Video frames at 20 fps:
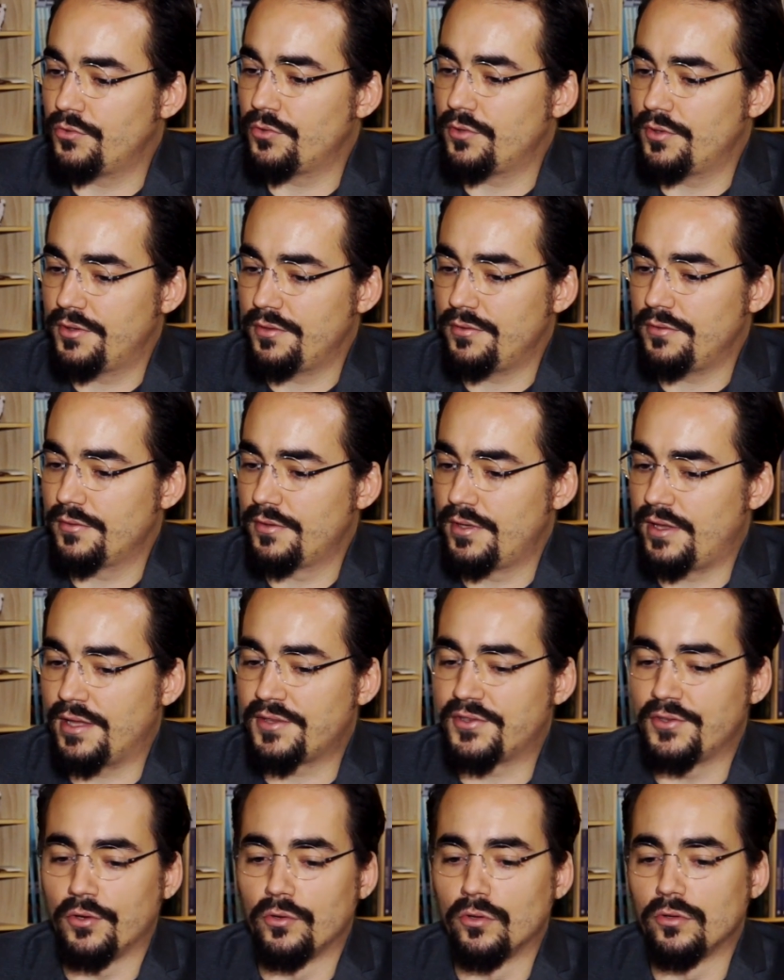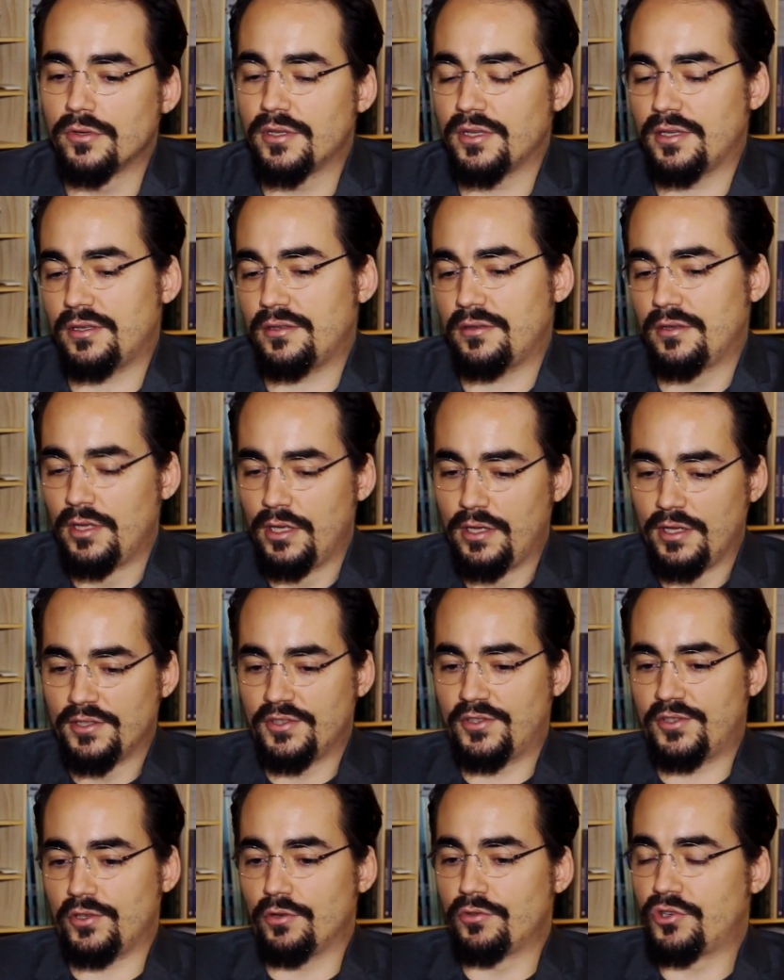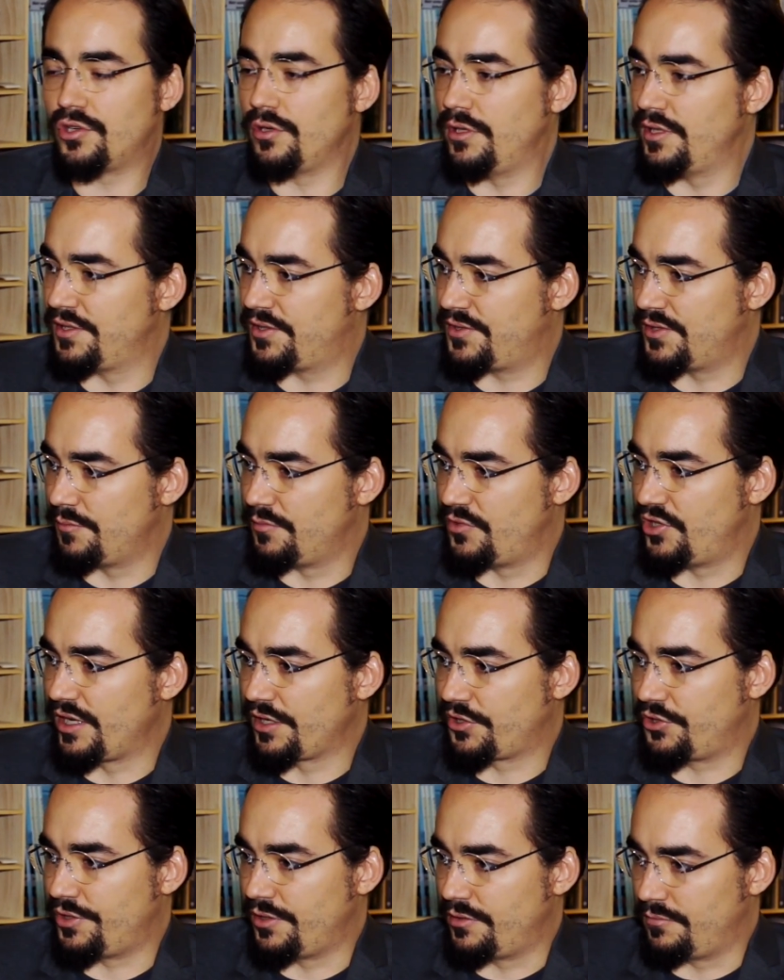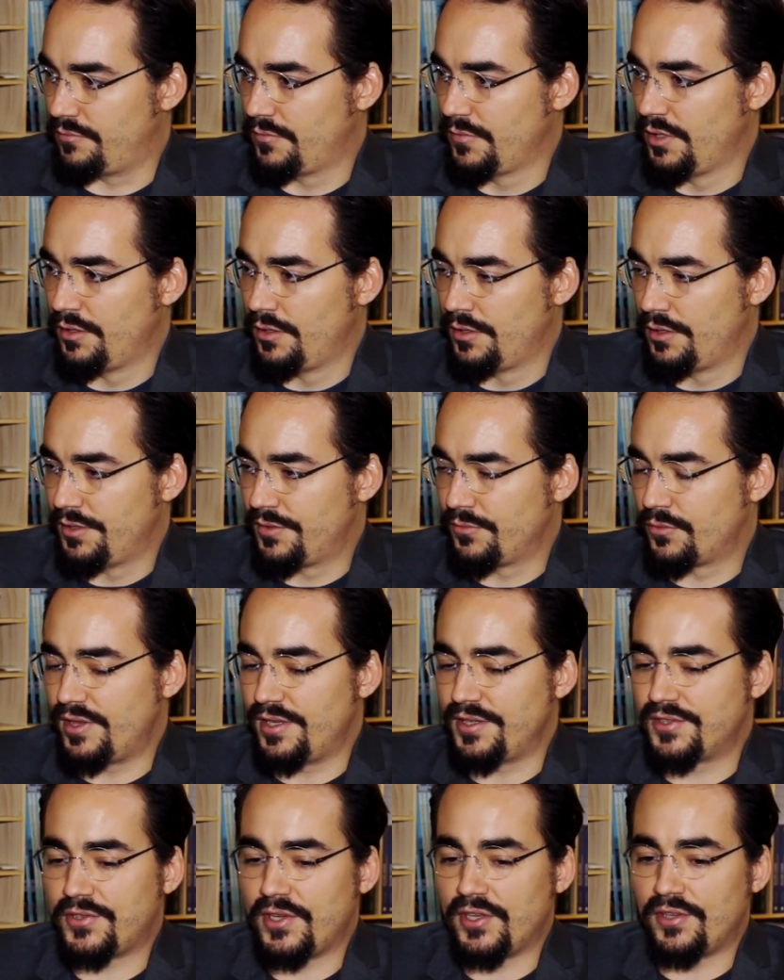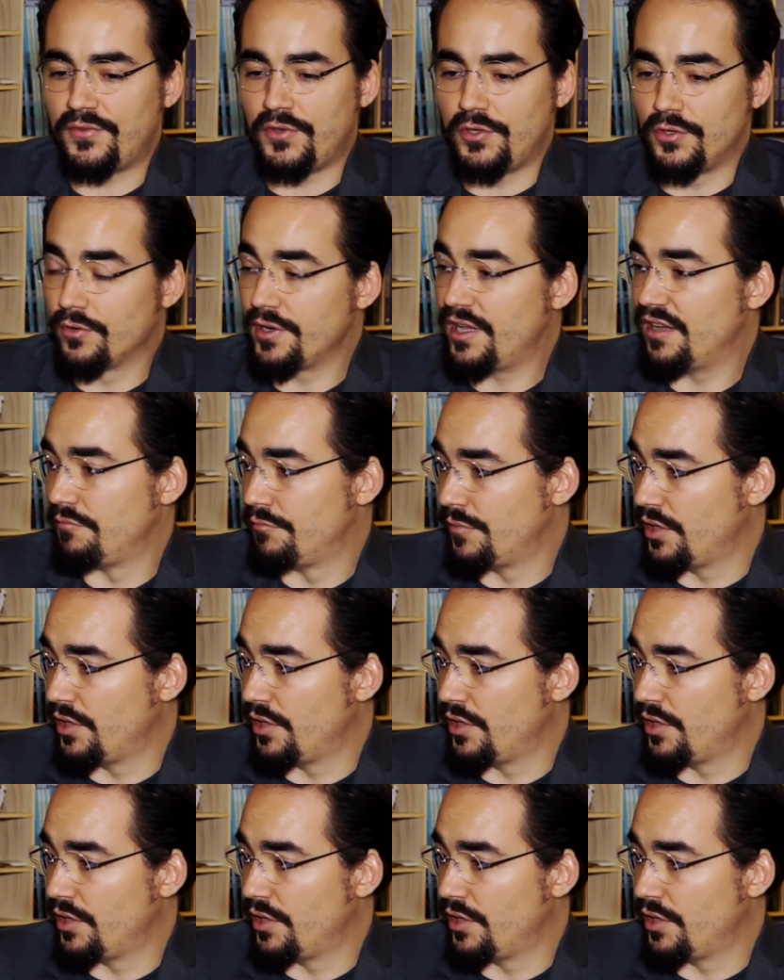Oh, sure. Yeah, that's an old socialist objection, where they say if you don't have